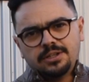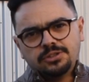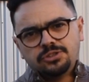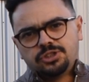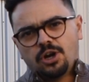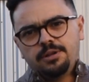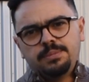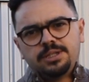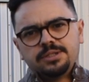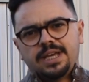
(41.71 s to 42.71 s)
join me
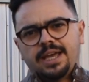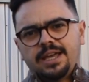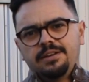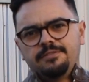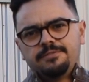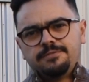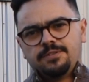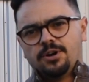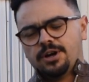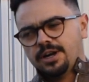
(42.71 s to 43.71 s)
today
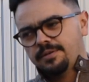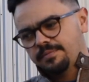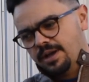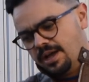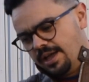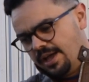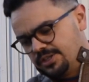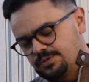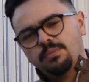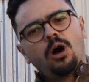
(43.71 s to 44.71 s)
for a
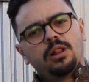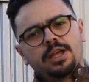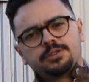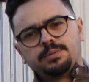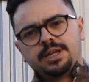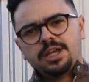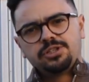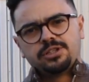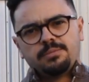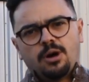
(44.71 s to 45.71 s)
small
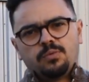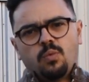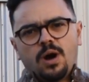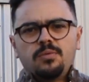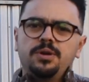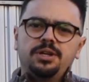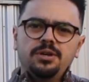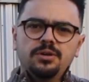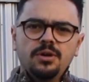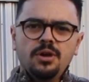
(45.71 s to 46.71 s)
explanation about what we
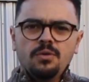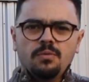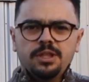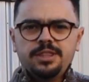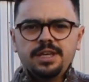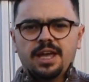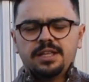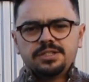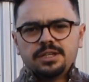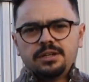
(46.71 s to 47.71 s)
do with the
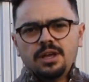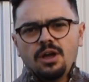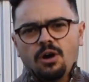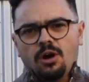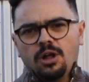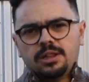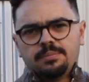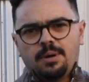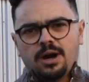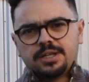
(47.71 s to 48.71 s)
engine, all the
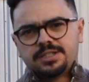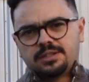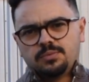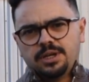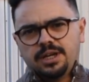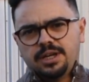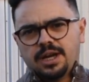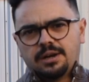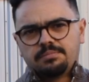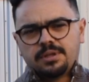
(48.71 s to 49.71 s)
parts that we
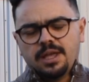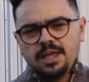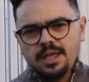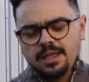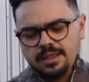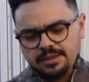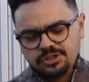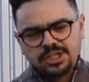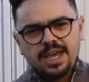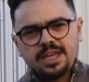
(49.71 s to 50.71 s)
are
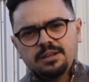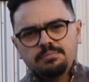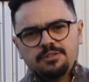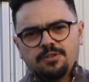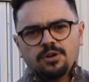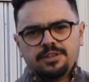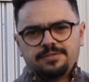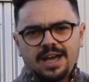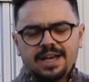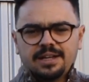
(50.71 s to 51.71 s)
checking before the
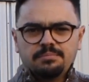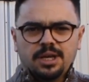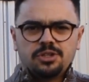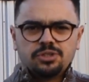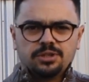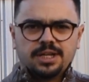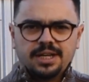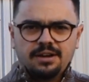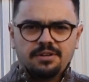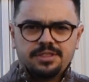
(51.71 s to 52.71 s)
flight, and make sure that
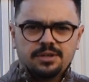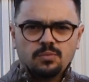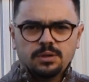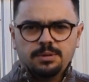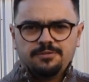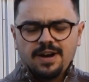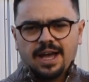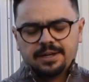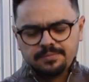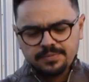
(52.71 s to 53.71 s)
everything will be fine.
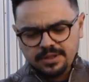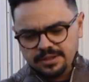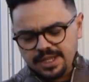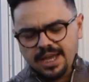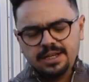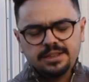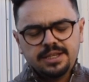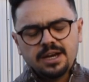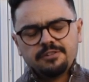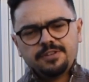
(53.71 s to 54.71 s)
Then in the
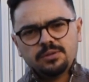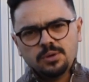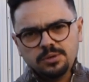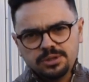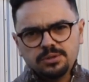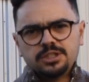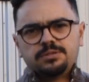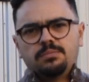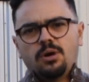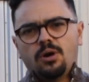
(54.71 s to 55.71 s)
airfield, we will do a
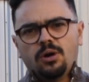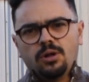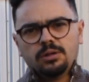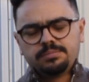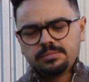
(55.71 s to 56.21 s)
small